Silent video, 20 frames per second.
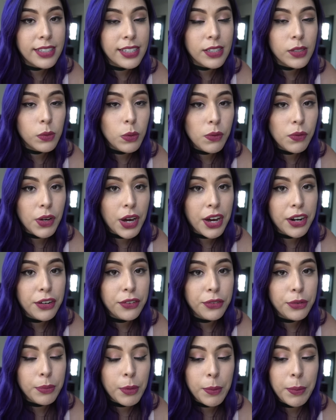since we've got
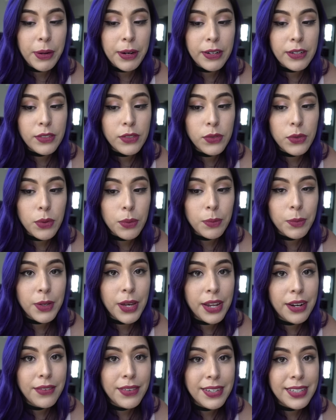her from my parents, so I'm
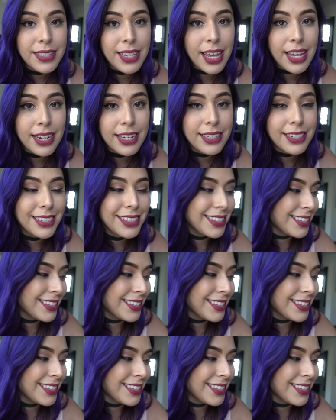kind of excited to